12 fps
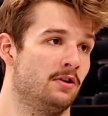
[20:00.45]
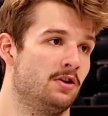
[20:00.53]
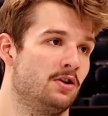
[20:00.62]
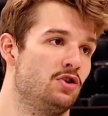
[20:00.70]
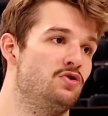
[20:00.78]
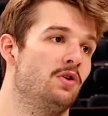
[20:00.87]

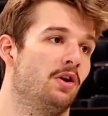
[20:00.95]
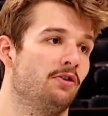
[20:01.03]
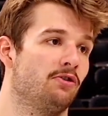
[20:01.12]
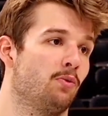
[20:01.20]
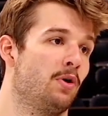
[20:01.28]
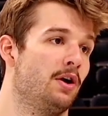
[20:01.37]
drills
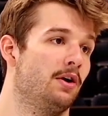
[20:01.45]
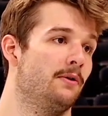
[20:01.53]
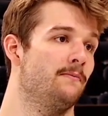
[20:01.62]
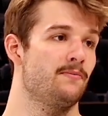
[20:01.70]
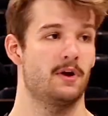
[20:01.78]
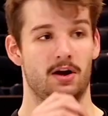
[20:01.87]
the winner,
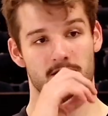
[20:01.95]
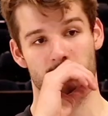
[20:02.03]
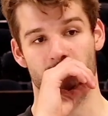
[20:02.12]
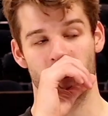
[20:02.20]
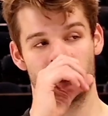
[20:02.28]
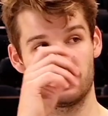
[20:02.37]
and he's the
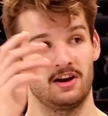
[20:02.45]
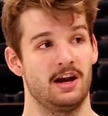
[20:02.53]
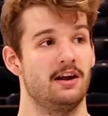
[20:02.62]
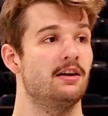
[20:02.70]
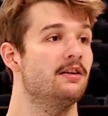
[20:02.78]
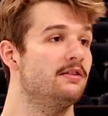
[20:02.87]
first
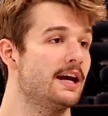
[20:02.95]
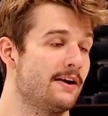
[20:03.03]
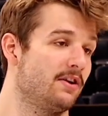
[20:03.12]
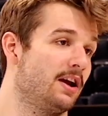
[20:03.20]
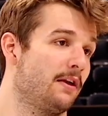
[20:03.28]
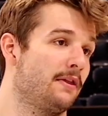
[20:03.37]
Canadian to
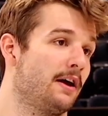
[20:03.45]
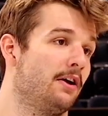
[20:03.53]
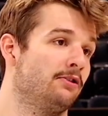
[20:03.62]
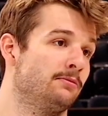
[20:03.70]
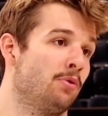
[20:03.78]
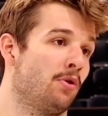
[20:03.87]
ever hit
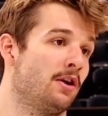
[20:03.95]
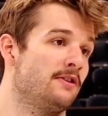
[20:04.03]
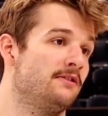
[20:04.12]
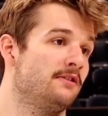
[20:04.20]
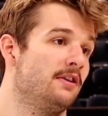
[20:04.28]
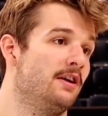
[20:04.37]
1,000
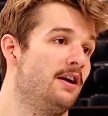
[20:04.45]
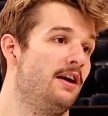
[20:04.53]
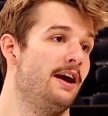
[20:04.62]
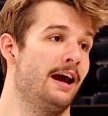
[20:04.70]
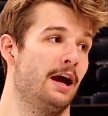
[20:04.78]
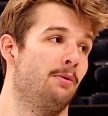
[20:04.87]
points.
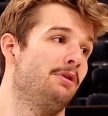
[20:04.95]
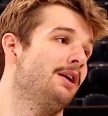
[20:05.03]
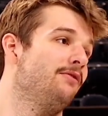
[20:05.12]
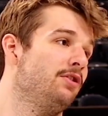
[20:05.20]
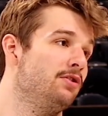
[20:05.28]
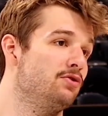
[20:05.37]
And we
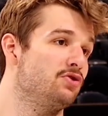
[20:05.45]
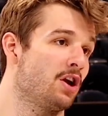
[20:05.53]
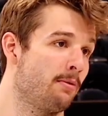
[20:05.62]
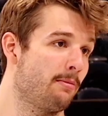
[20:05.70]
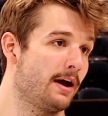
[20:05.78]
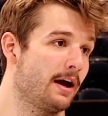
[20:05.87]
have a huge
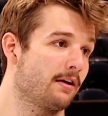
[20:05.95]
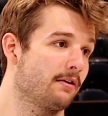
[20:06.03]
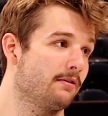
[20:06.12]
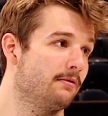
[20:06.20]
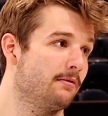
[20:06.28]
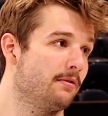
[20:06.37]
comeback
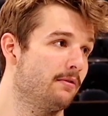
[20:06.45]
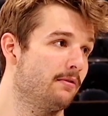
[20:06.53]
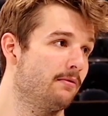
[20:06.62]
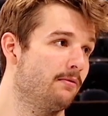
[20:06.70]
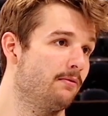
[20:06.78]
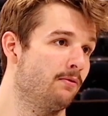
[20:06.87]

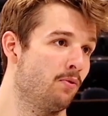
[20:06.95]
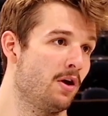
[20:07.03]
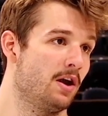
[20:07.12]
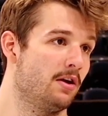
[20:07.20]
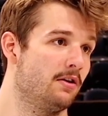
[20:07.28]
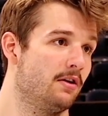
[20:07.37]

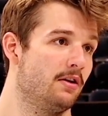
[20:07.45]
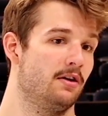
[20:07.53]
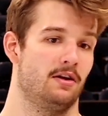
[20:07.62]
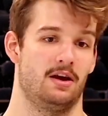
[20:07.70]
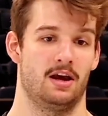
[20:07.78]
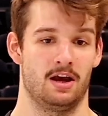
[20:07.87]
win
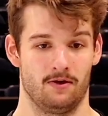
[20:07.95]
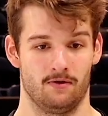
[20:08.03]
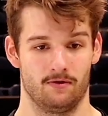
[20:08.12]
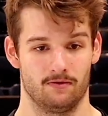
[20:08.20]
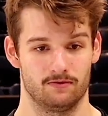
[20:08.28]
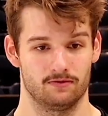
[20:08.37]

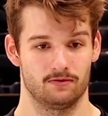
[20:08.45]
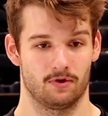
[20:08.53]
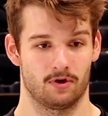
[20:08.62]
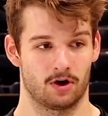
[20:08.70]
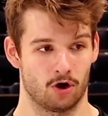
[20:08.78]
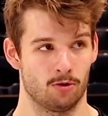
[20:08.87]
in
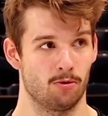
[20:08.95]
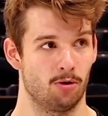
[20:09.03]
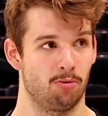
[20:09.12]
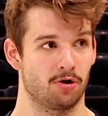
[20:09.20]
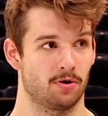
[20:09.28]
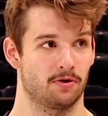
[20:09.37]
our home
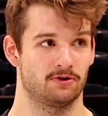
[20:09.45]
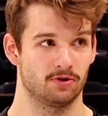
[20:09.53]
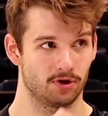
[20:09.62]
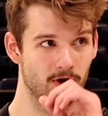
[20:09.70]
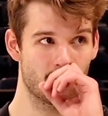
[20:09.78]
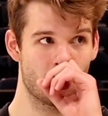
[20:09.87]
opener with a
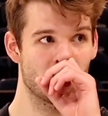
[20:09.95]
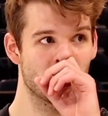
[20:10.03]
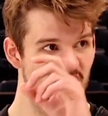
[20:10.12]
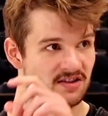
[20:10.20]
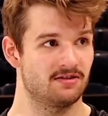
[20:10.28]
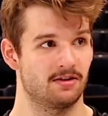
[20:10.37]
sold-out crowd
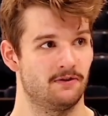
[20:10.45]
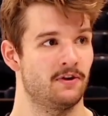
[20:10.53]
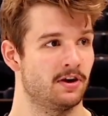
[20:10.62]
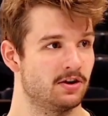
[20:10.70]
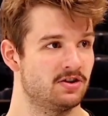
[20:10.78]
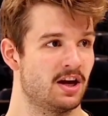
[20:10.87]
against the
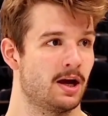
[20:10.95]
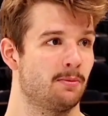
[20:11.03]
defending champs.